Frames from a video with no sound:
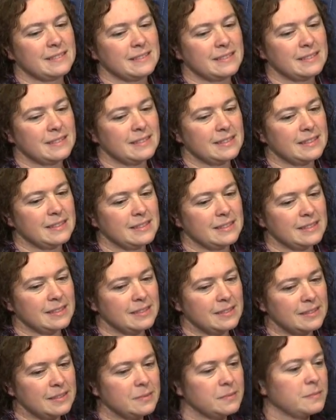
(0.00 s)

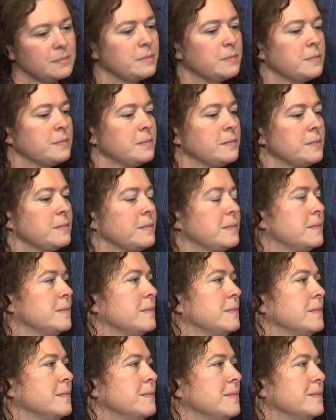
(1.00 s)

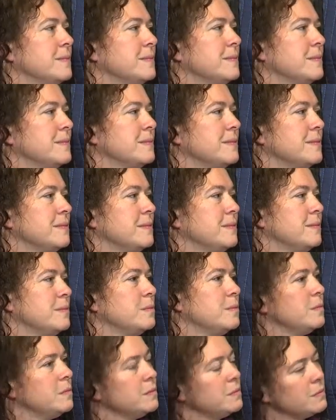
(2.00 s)

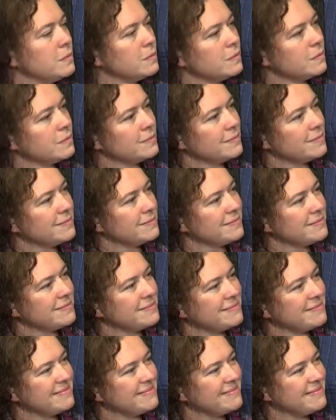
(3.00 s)

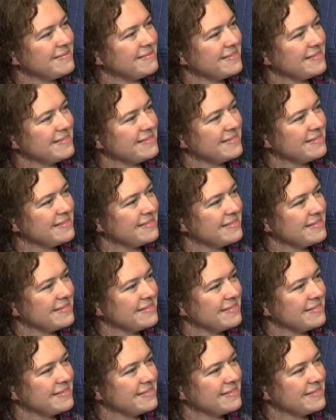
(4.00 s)
This person isn't speaking.